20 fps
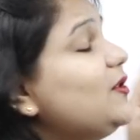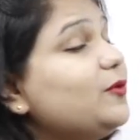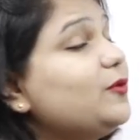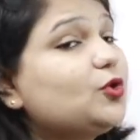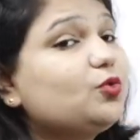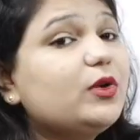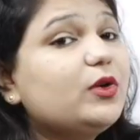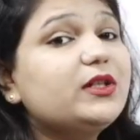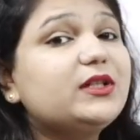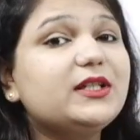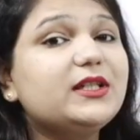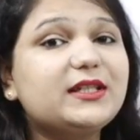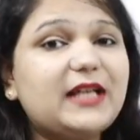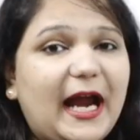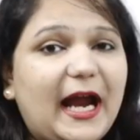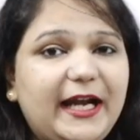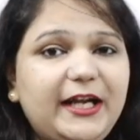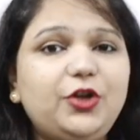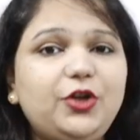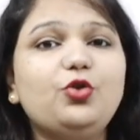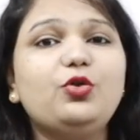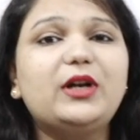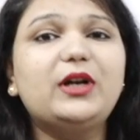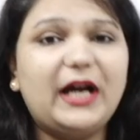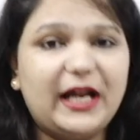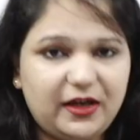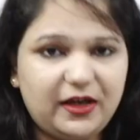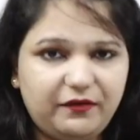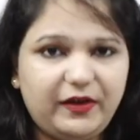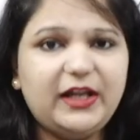which was designed to
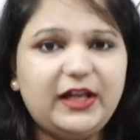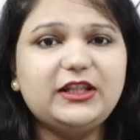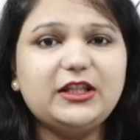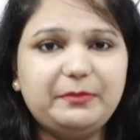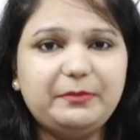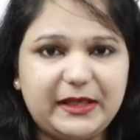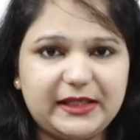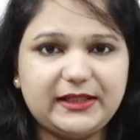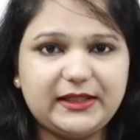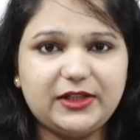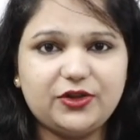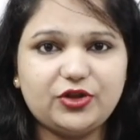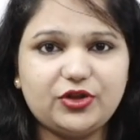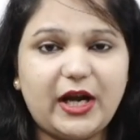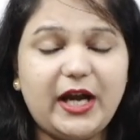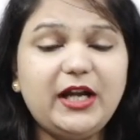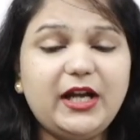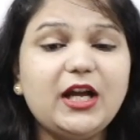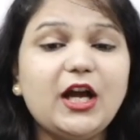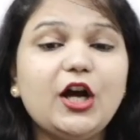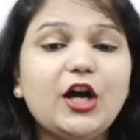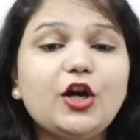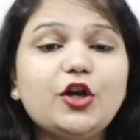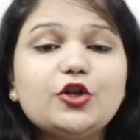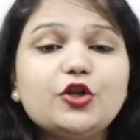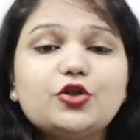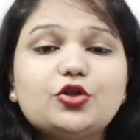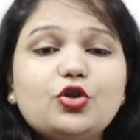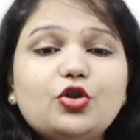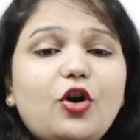convey the message, right?
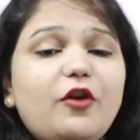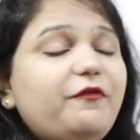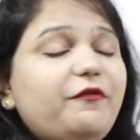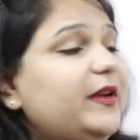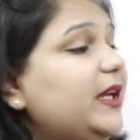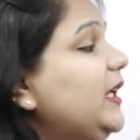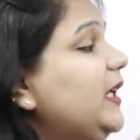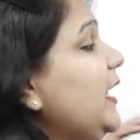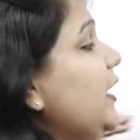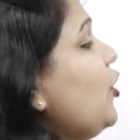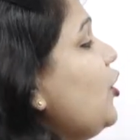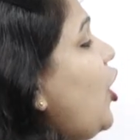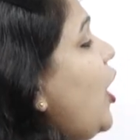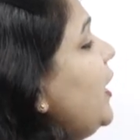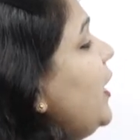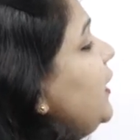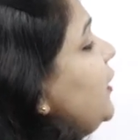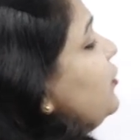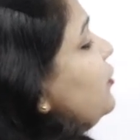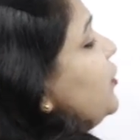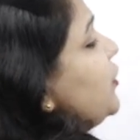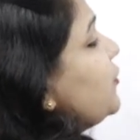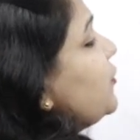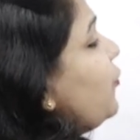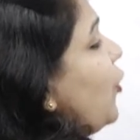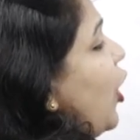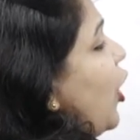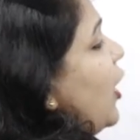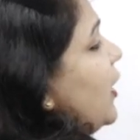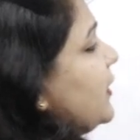So we cannot use
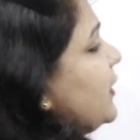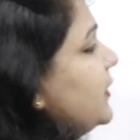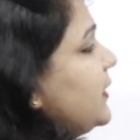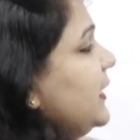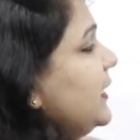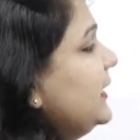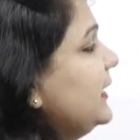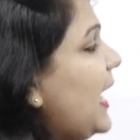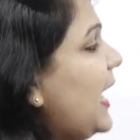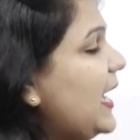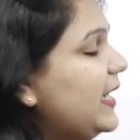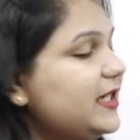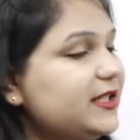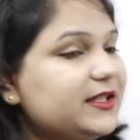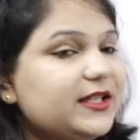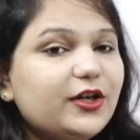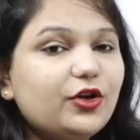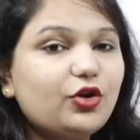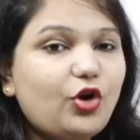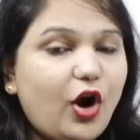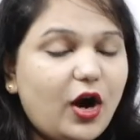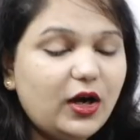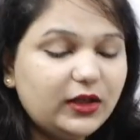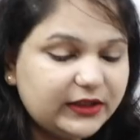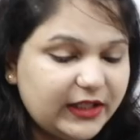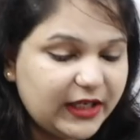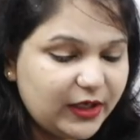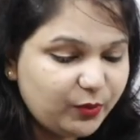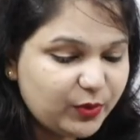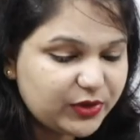was. That is a wrong
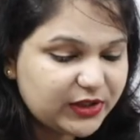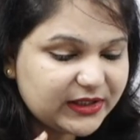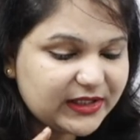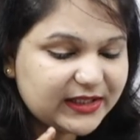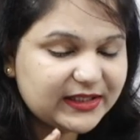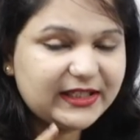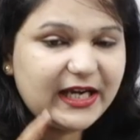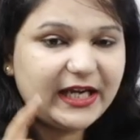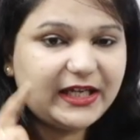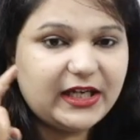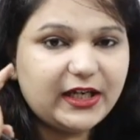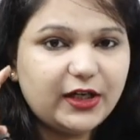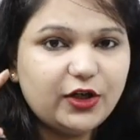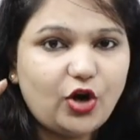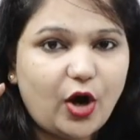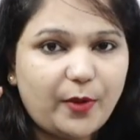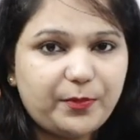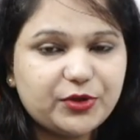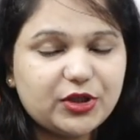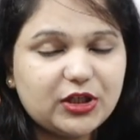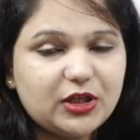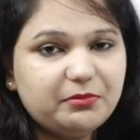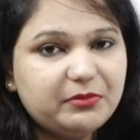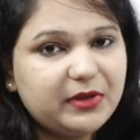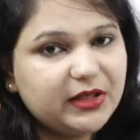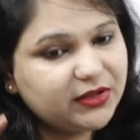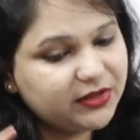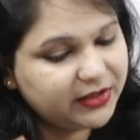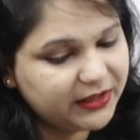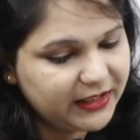thing which is stated in option
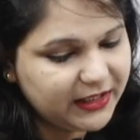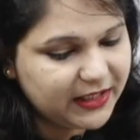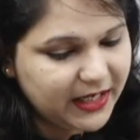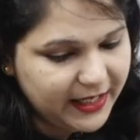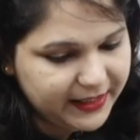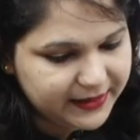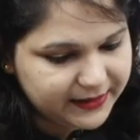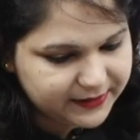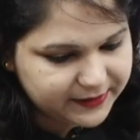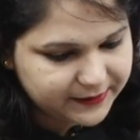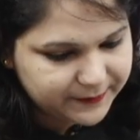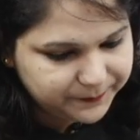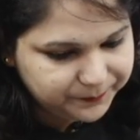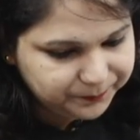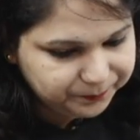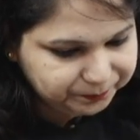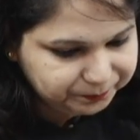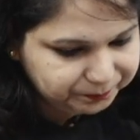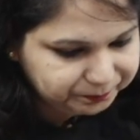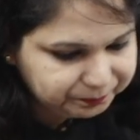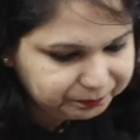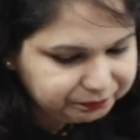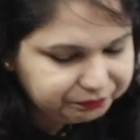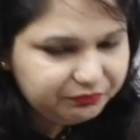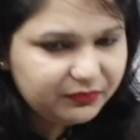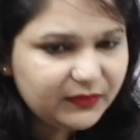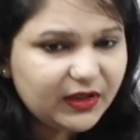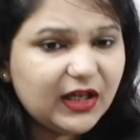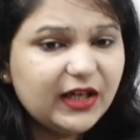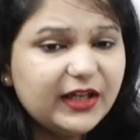number 3, guys.
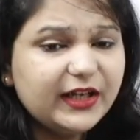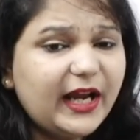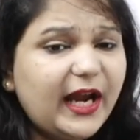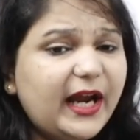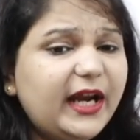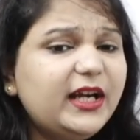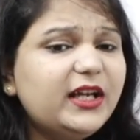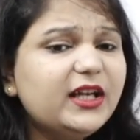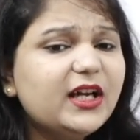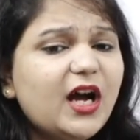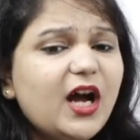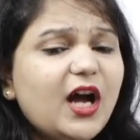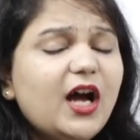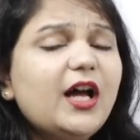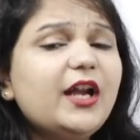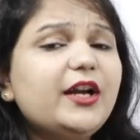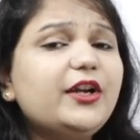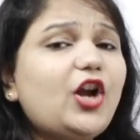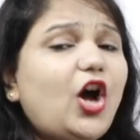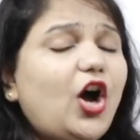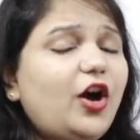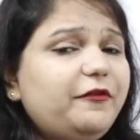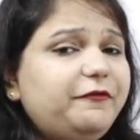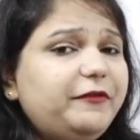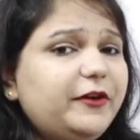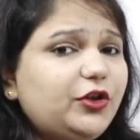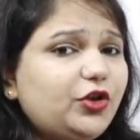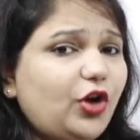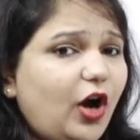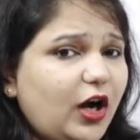Right? Now if
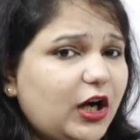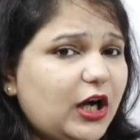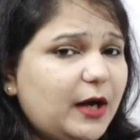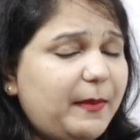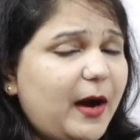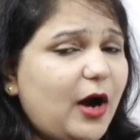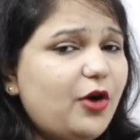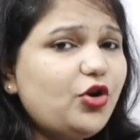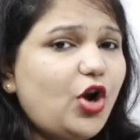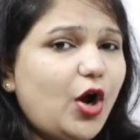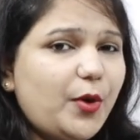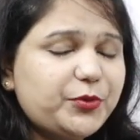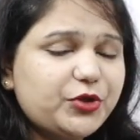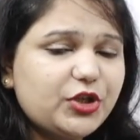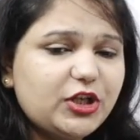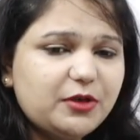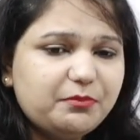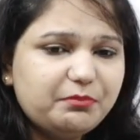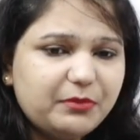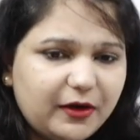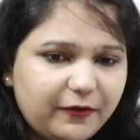we talk about option number